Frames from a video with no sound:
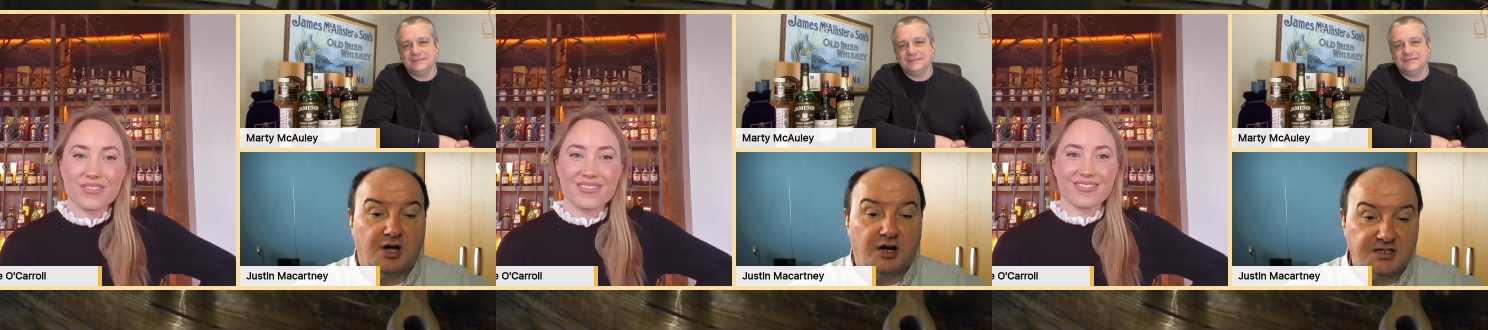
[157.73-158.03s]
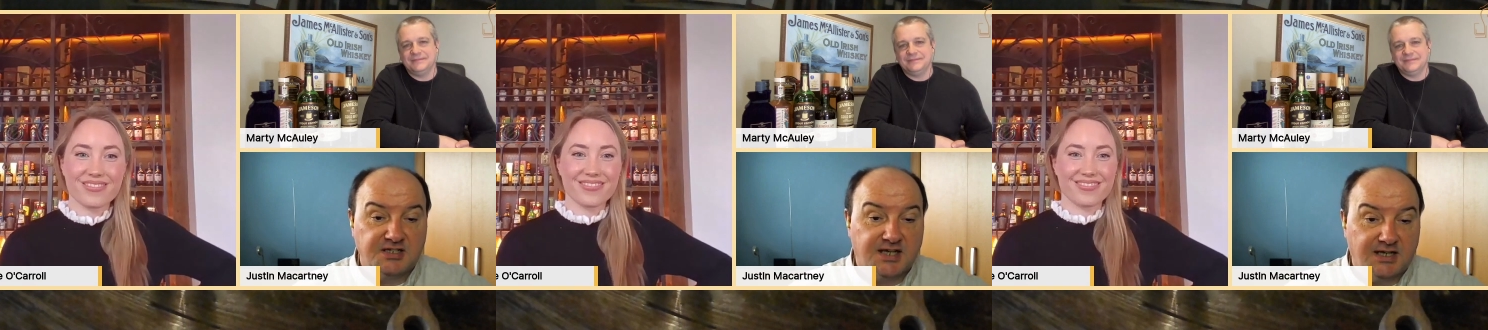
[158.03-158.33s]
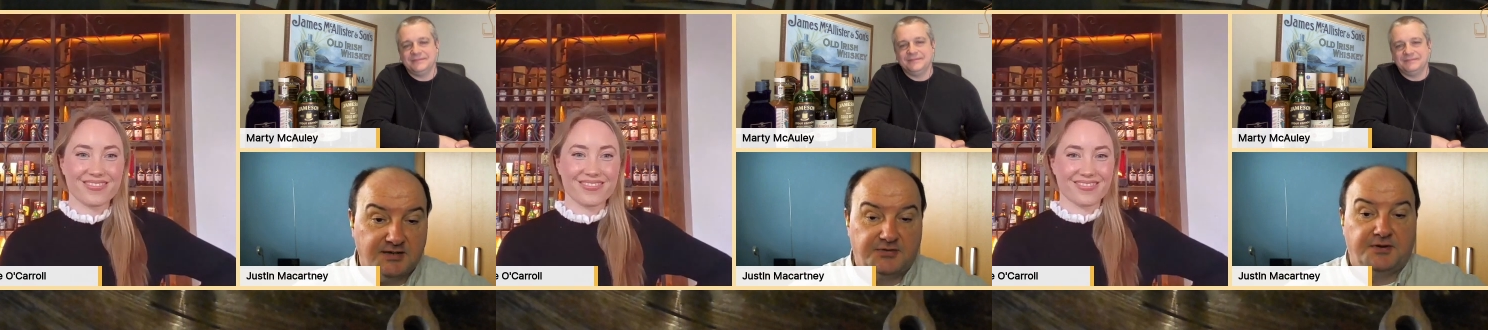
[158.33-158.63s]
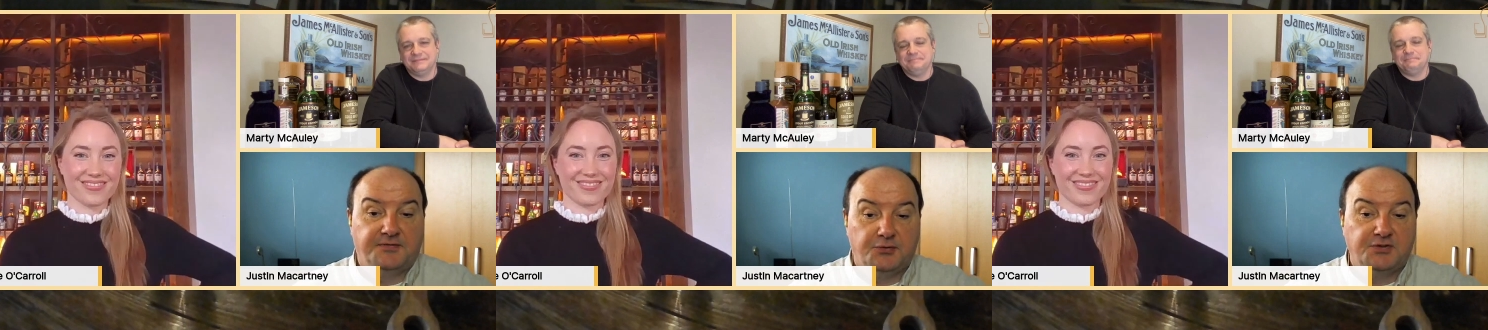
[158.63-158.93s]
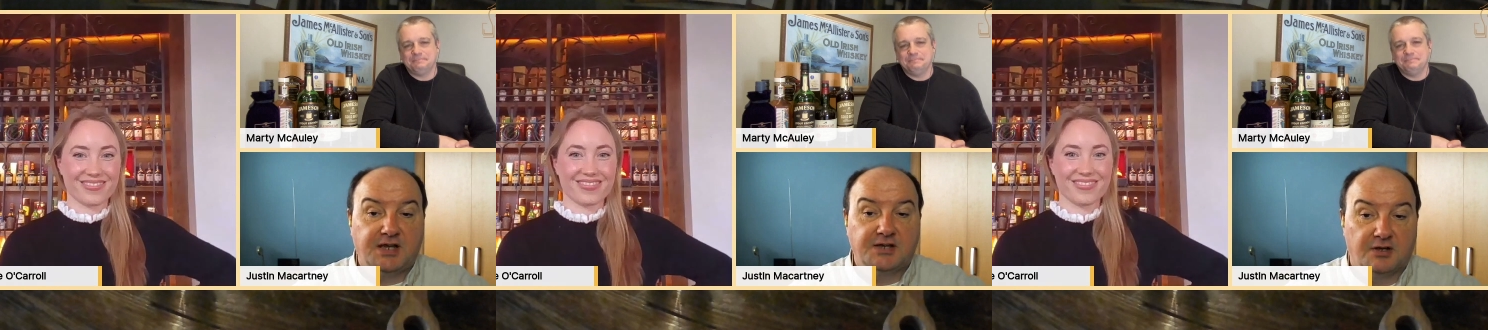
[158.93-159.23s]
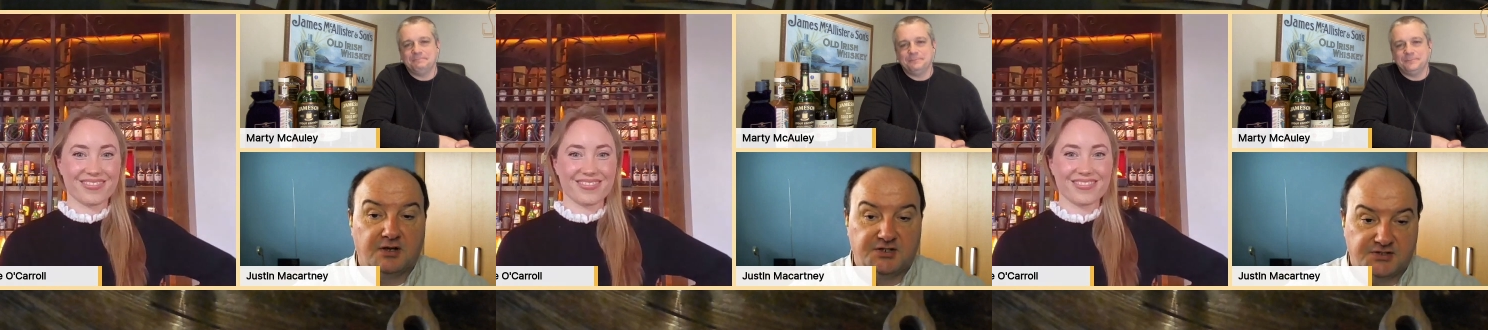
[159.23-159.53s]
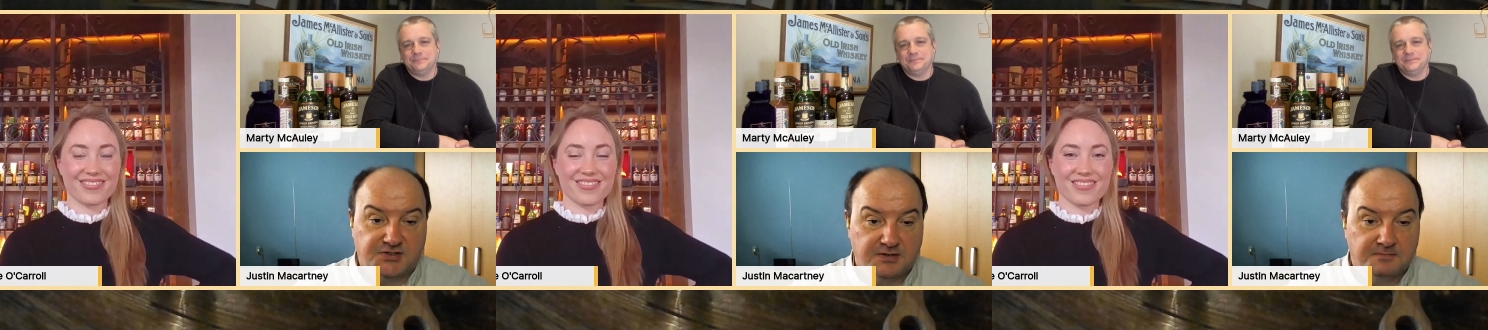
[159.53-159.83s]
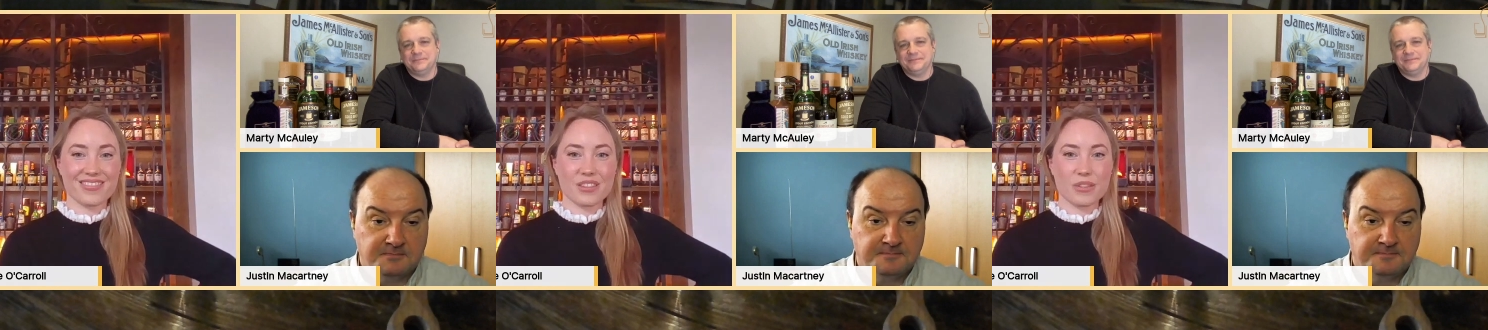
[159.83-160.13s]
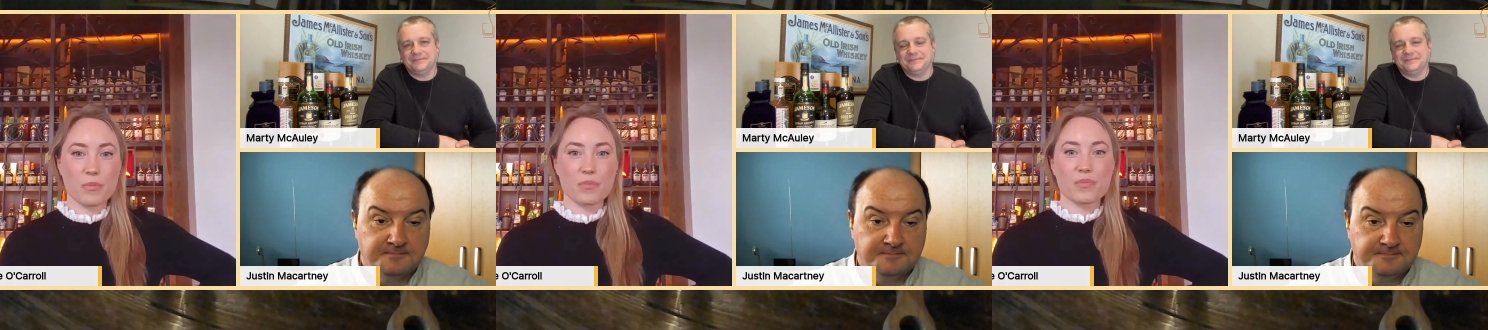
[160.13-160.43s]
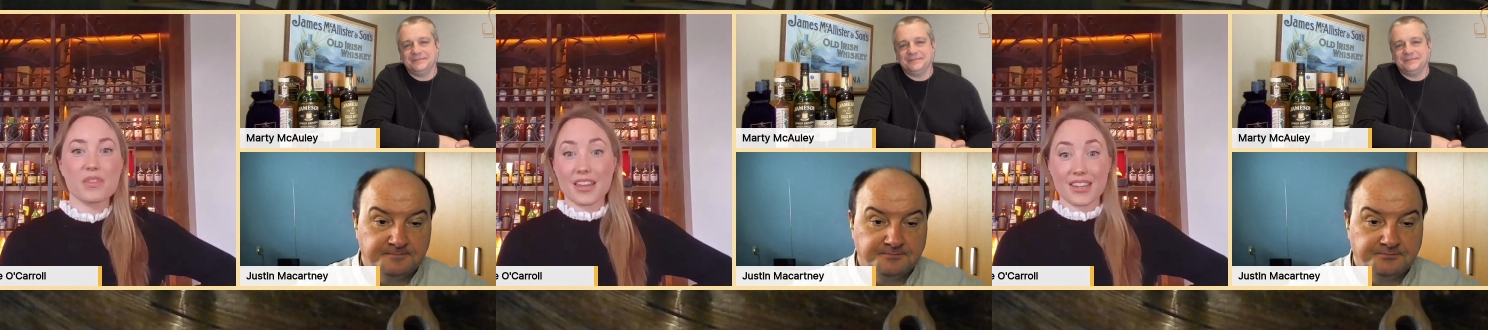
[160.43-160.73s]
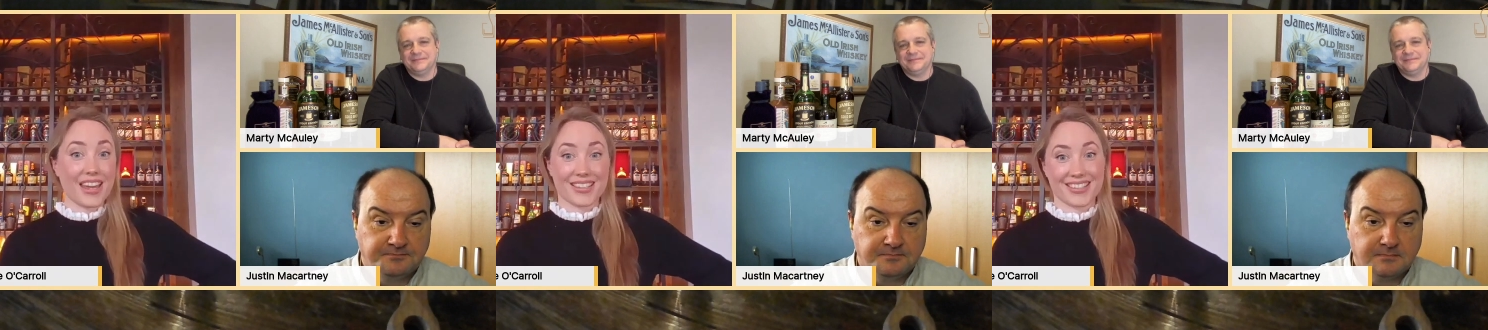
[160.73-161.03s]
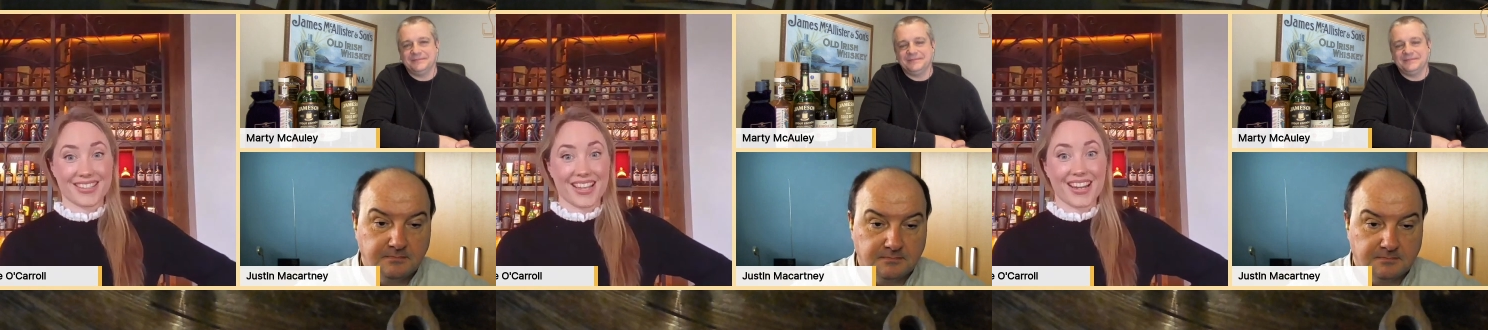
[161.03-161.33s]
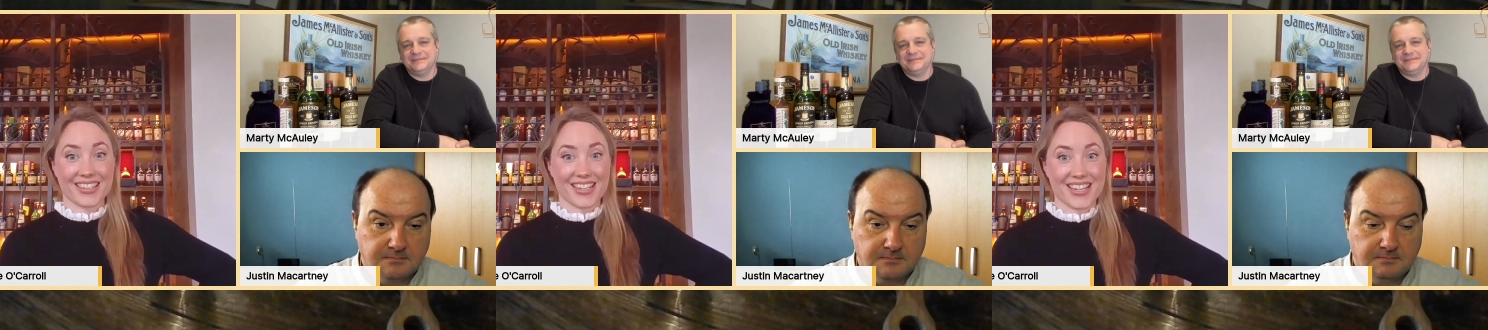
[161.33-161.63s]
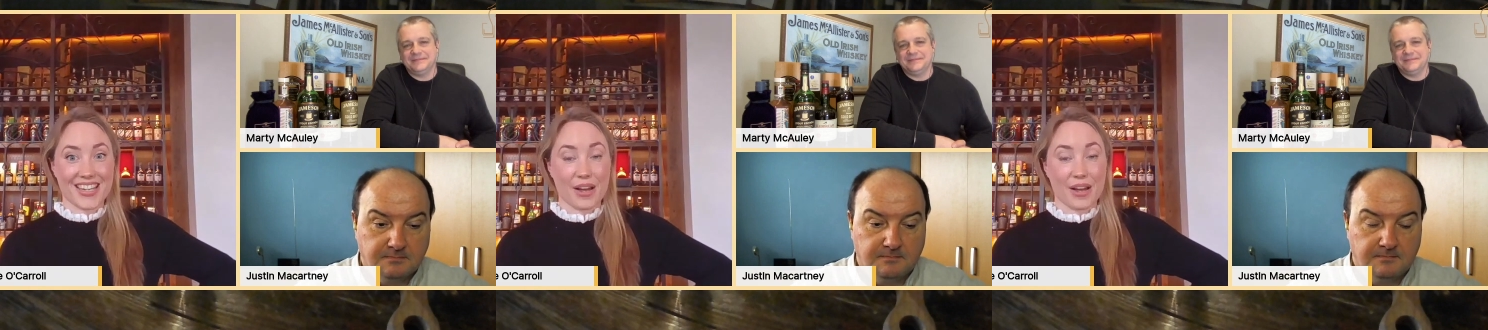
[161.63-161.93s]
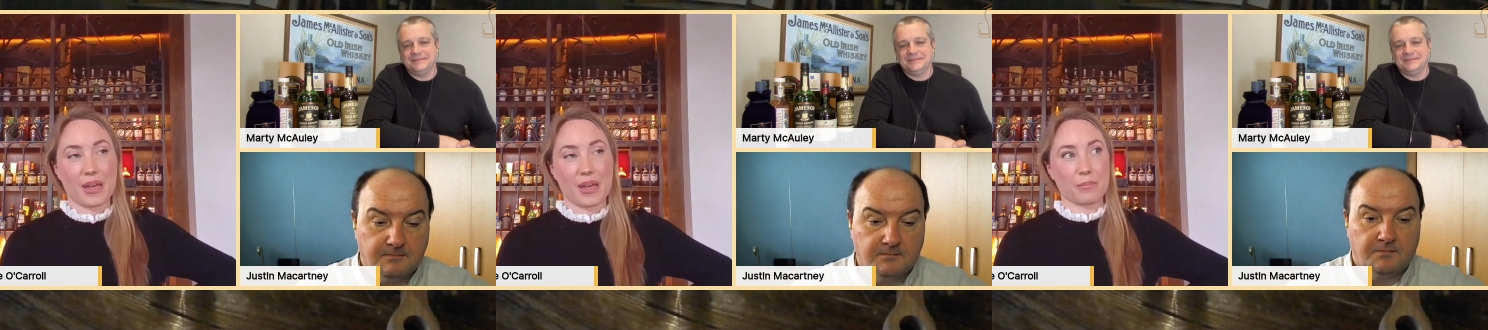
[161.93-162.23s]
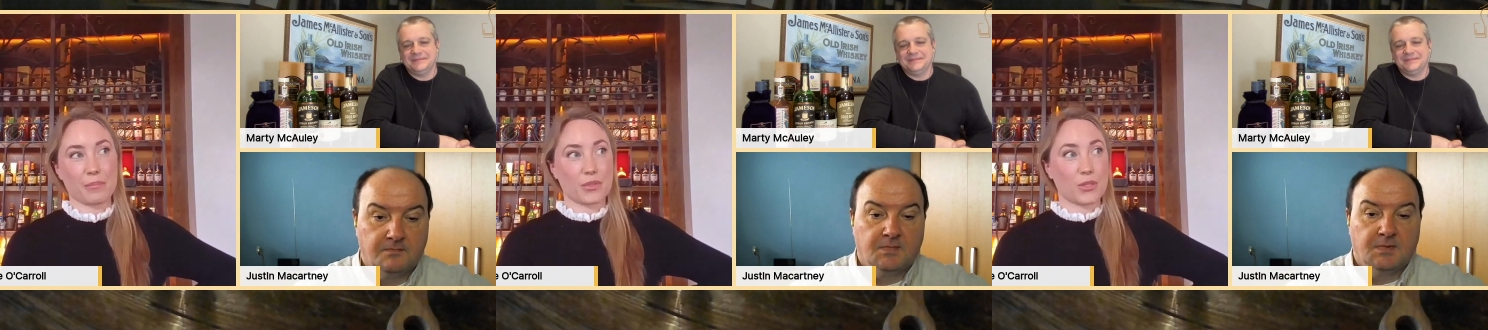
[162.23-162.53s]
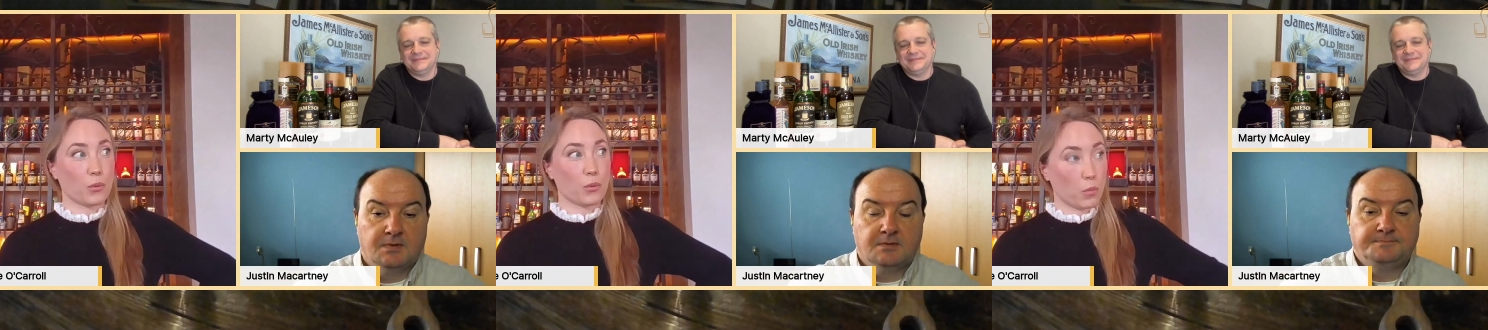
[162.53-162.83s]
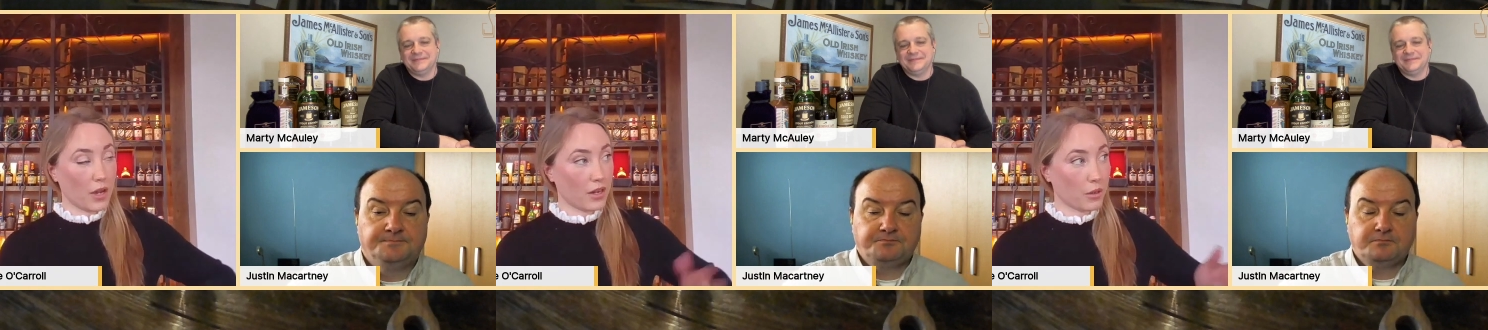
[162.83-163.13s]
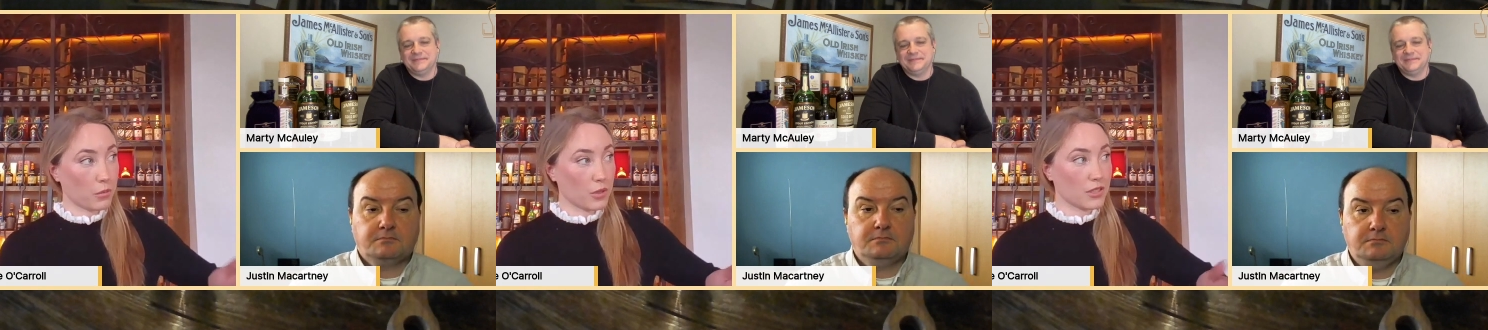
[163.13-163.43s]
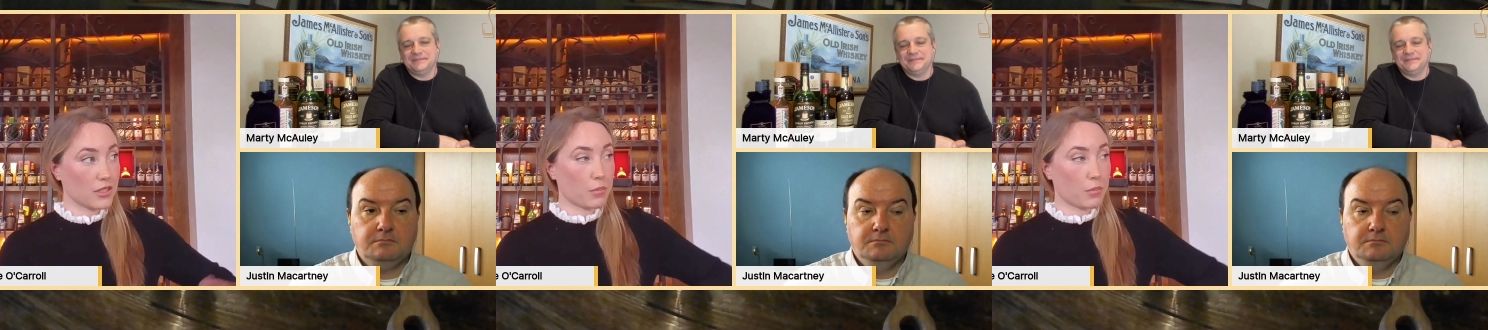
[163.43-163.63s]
Speaker 1: artisan if you're a food technologist.
Speaker 2: Yes, exactly. Yeah. Um, so when I was